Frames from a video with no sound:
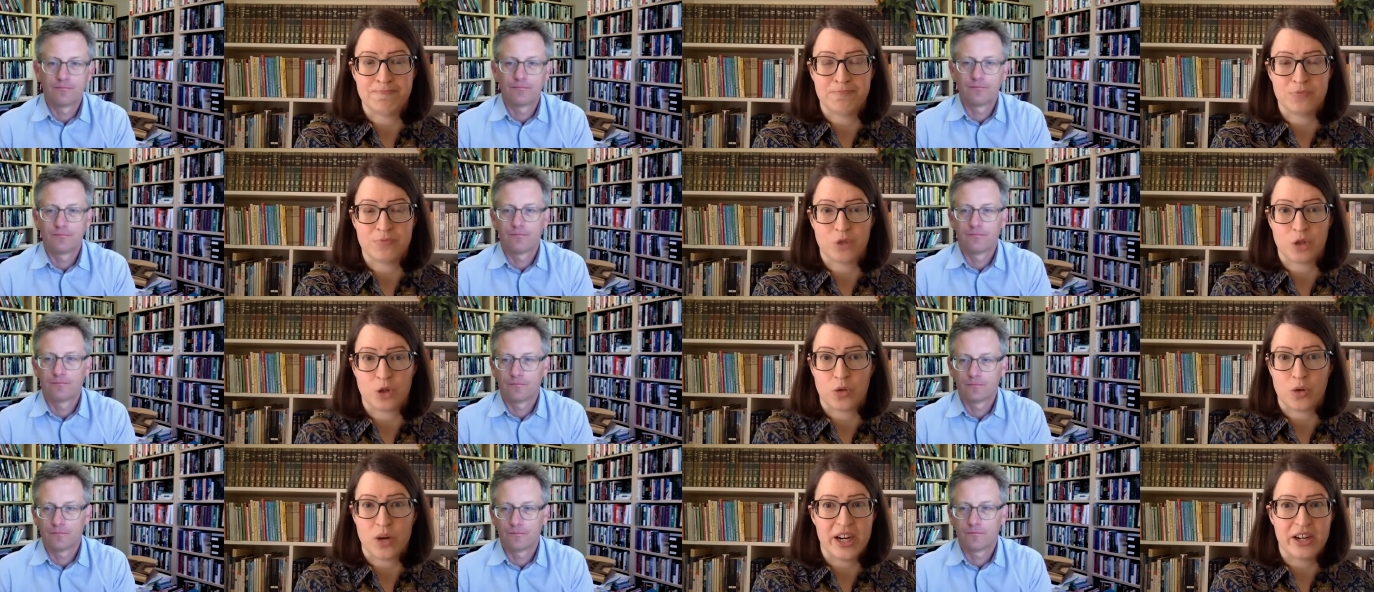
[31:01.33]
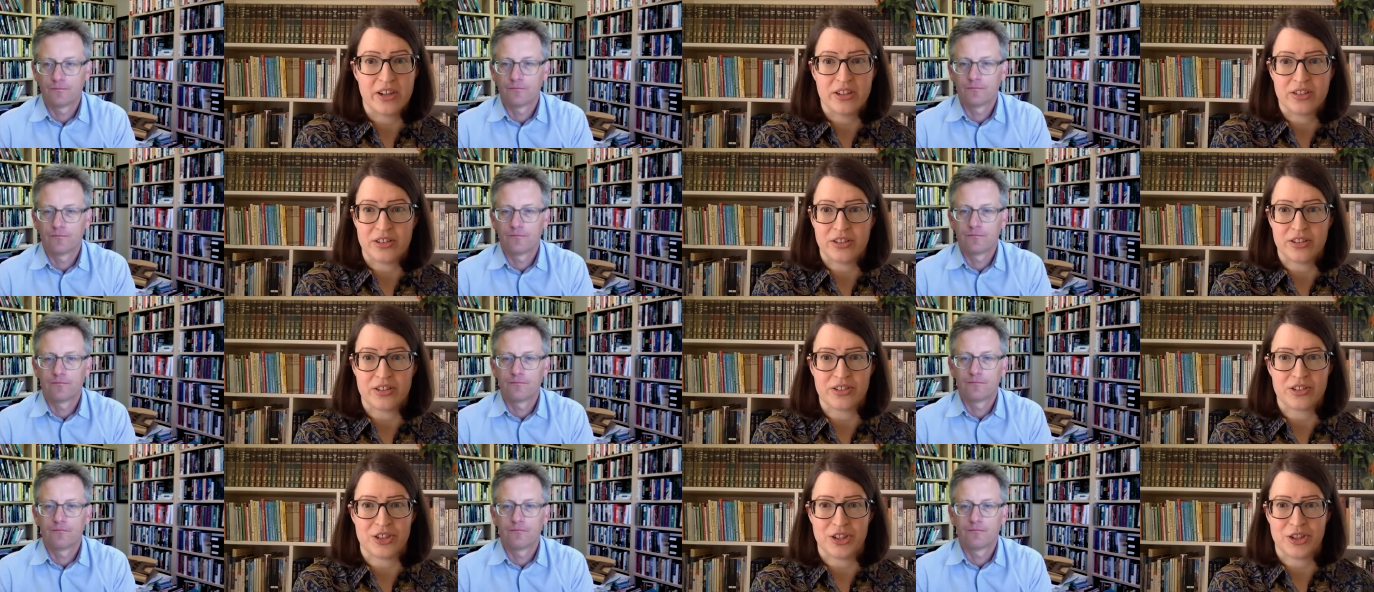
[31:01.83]
Speaker 1: required.
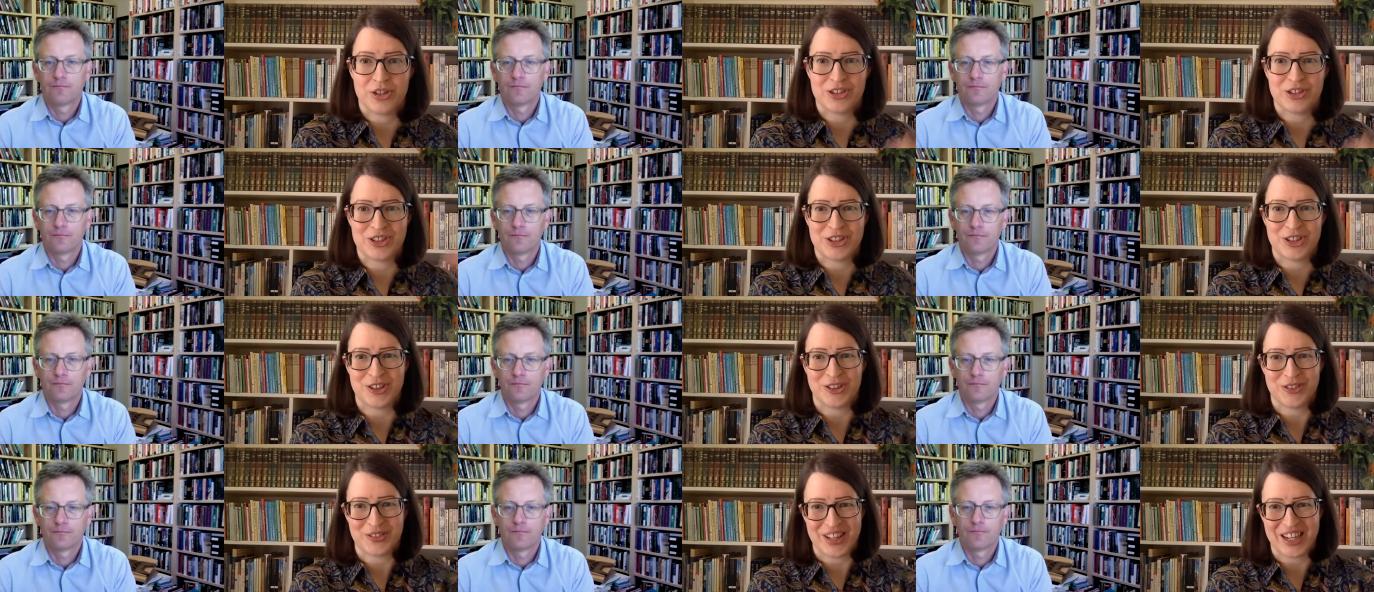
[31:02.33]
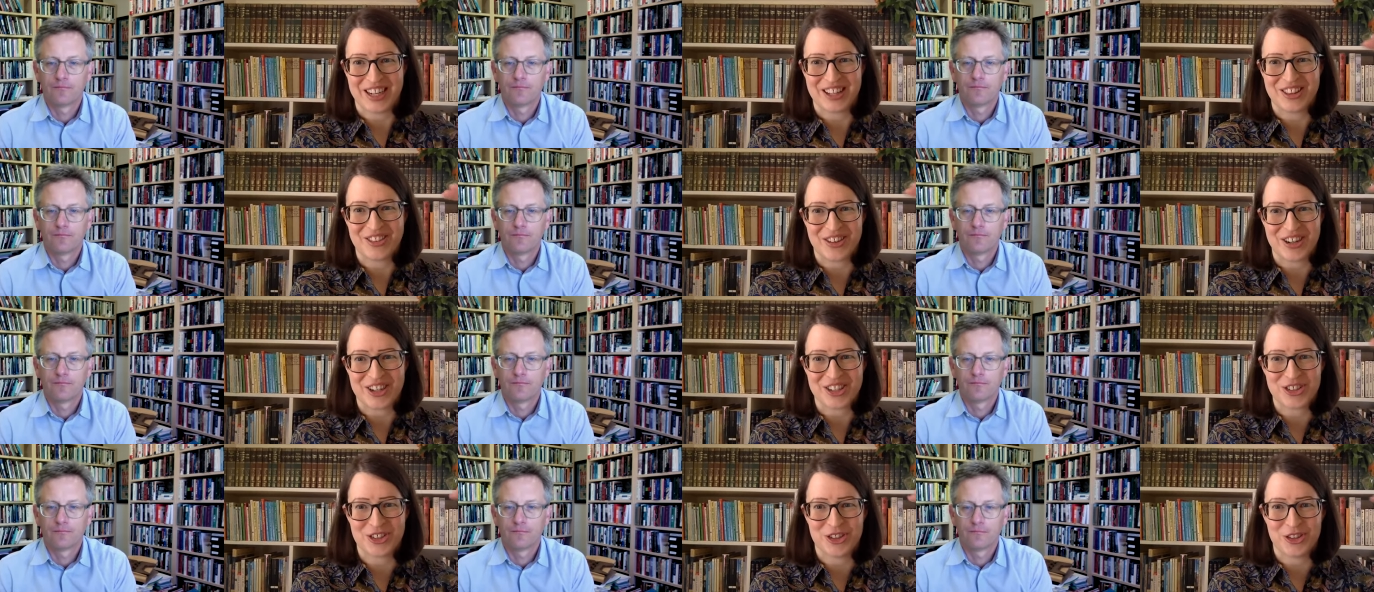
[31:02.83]
There's no sort of like
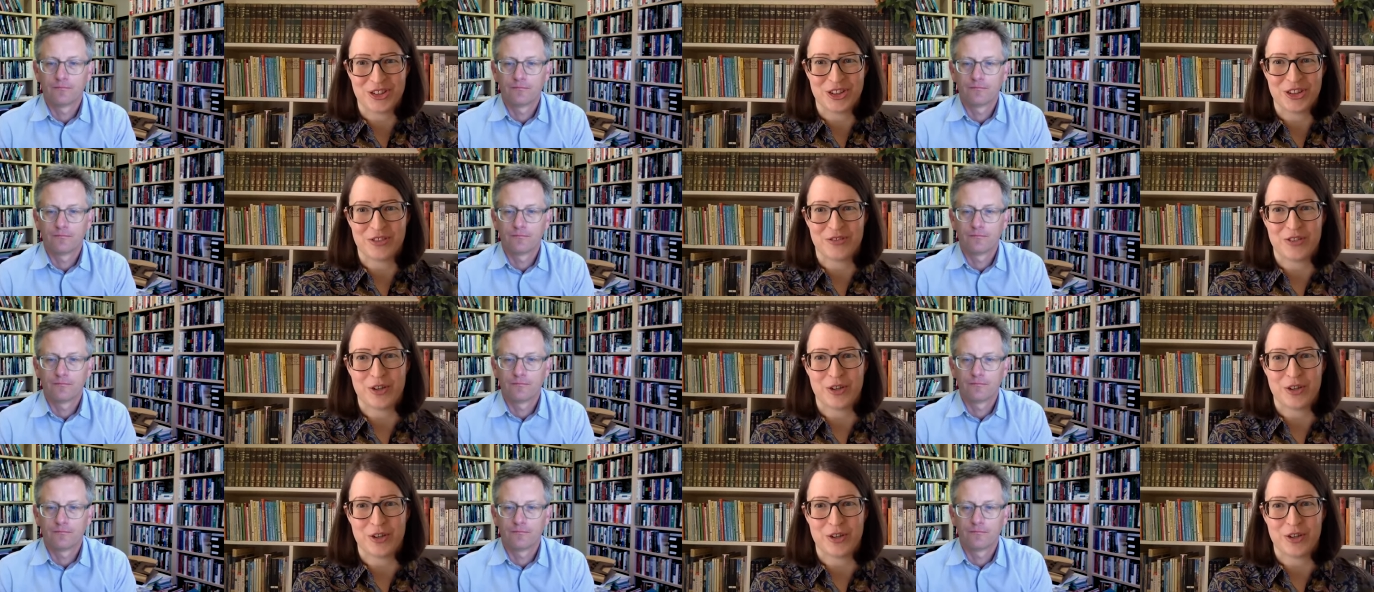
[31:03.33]
threshold of